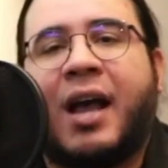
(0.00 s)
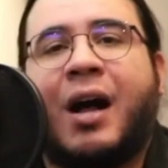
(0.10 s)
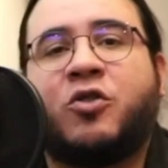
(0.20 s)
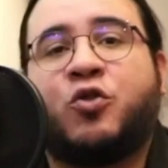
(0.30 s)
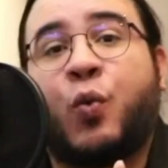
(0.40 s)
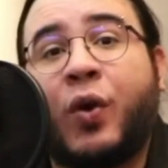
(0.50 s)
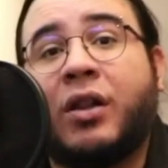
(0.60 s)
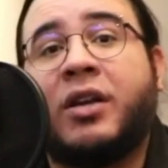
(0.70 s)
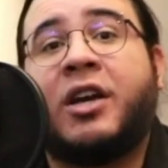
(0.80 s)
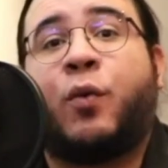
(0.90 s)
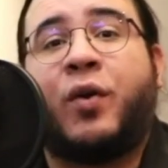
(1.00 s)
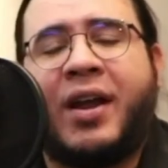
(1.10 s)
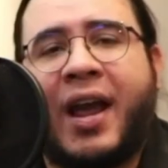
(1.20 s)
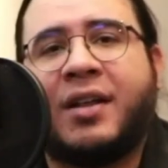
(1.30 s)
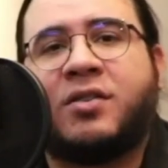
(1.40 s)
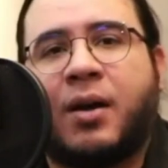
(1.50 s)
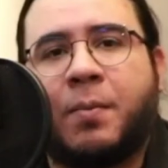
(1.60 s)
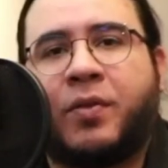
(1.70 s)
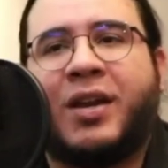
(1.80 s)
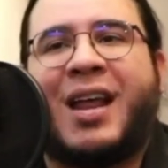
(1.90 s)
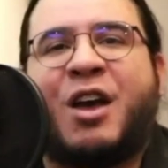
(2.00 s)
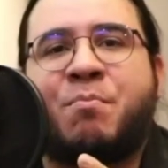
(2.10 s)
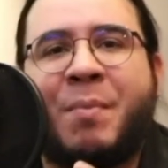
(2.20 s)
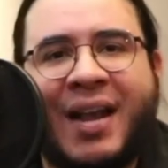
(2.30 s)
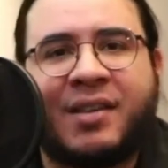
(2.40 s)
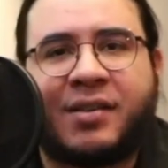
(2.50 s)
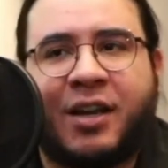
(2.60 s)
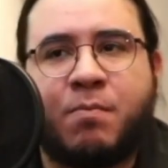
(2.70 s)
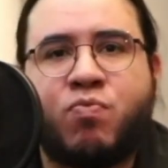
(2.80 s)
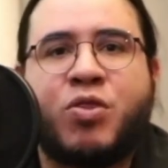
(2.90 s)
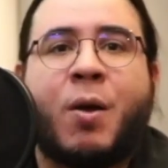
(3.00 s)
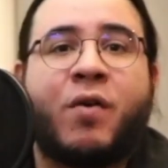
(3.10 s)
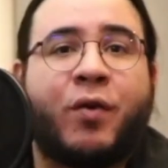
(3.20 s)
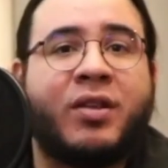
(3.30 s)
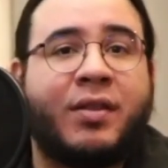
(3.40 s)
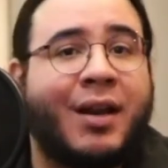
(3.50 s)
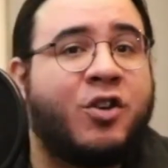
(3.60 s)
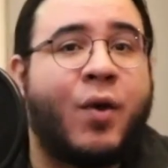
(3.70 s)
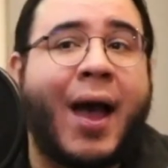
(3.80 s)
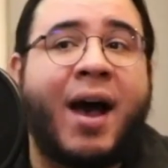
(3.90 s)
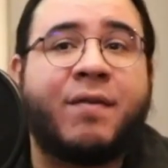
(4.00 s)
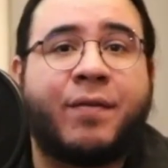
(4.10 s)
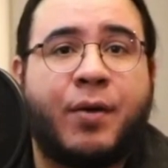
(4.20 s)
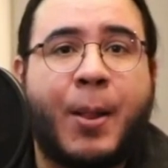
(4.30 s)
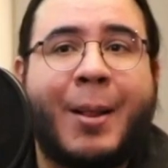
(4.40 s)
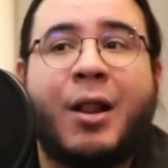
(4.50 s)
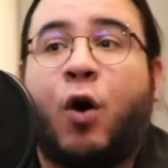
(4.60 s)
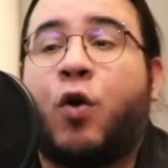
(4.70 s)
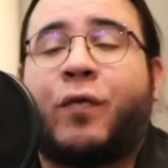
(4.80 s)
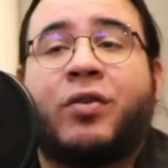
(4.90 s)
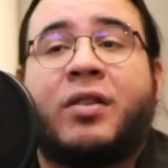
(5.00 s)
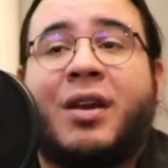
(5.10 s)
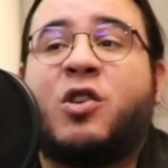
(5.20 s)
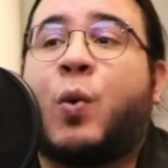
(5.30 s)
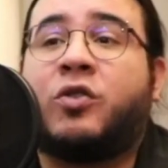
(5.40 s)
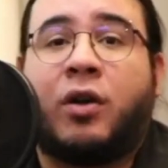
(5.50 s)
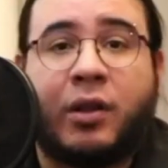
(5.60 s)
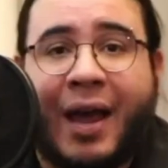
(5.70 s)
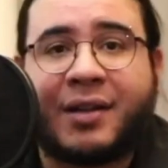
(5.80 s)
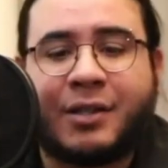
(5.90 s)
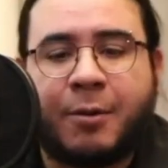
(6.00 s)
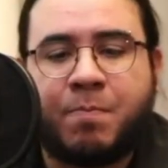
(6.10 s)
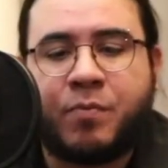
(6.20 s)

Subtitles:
How to really create something amazing from the data you have or from the data you want to collect.